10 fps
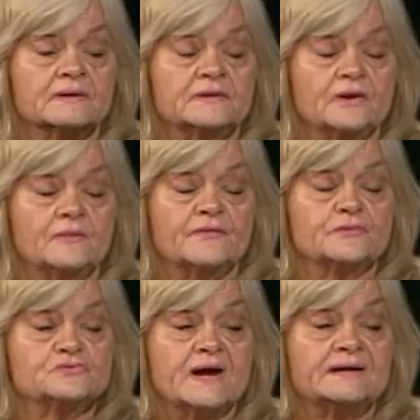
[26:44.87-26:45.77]
you know,
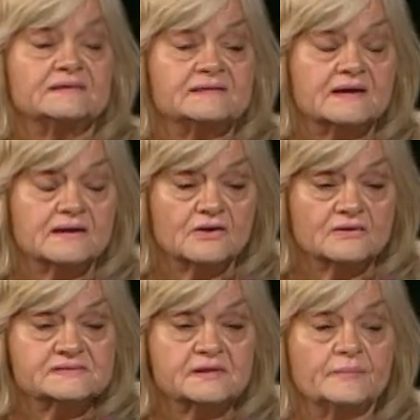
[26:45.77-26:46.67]
they're trying to take care
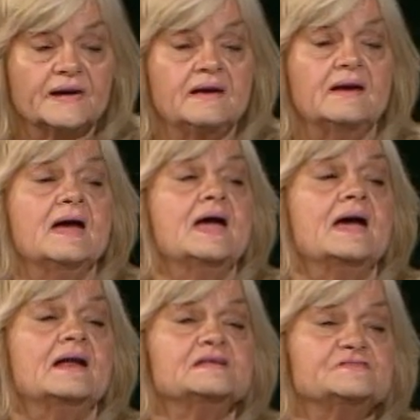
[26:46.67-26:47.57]
of somebody,
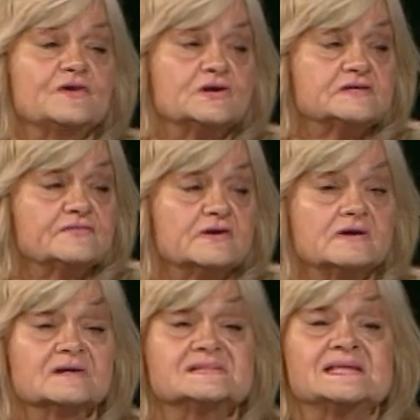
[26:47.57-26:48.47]
and it's very
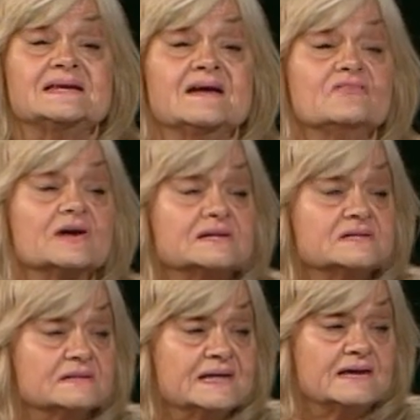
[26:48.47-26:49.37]
difficult because they never get
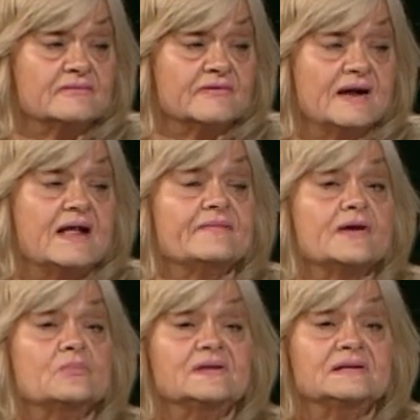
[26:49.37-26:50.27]
to leave.
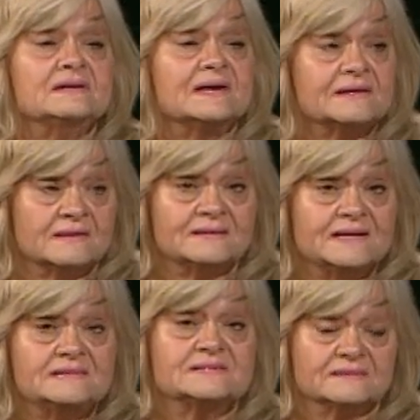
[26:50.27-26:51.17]
They really
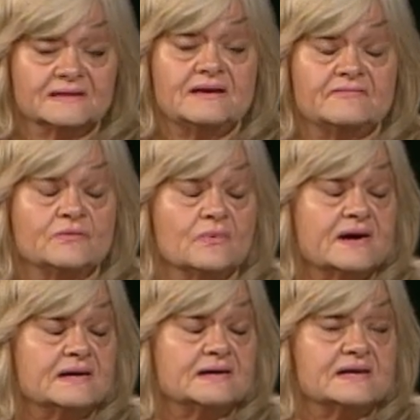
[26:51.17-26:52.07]
need to leave and
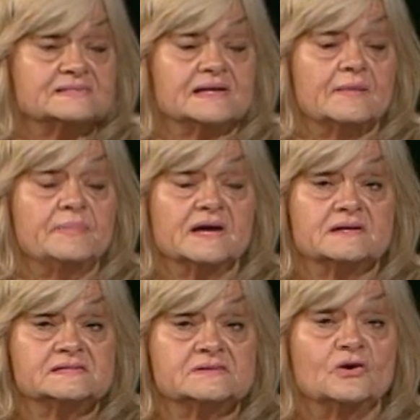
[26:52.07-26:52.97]
recognize that,
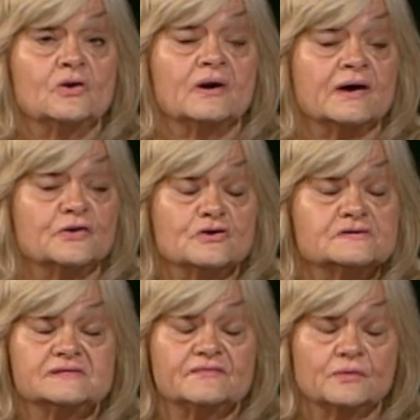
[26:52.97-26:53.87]
because, you know, a
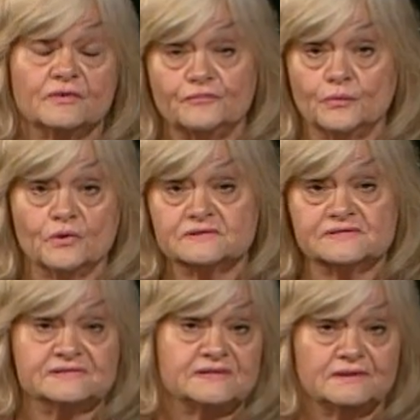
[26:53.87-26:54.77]
nurse, even if we work
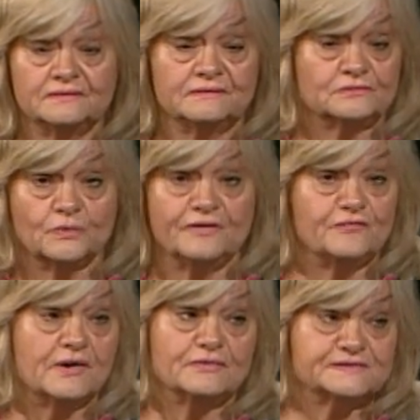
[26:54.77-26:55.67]
16,
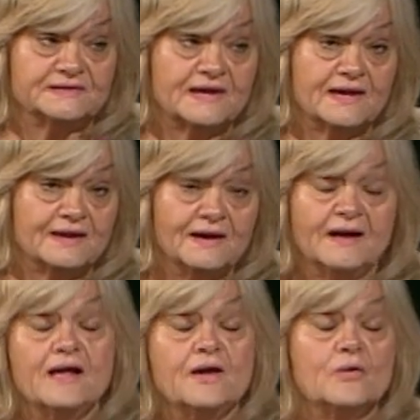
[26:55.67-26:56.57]
24 hours a day,
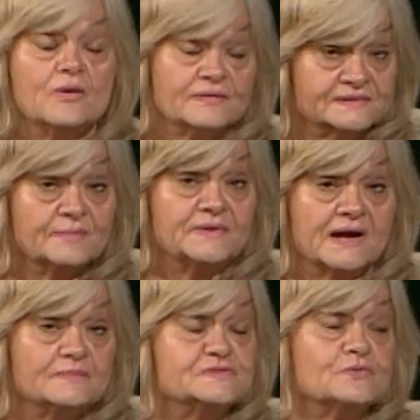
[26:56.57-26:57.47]

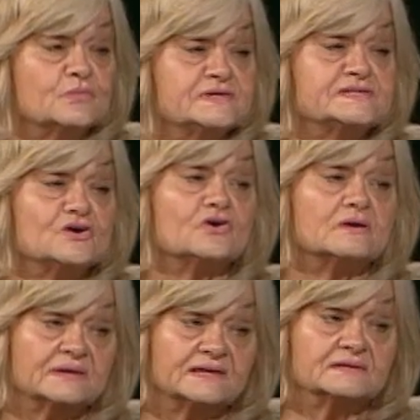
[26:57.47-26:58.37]
sometimes we
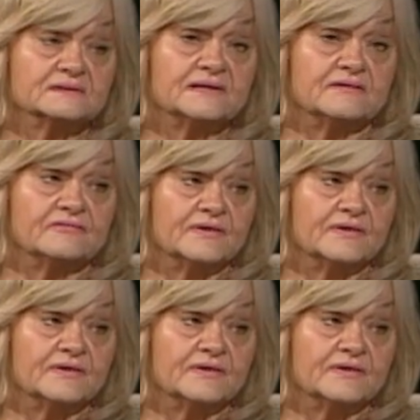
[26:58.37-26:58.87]
still get to leave.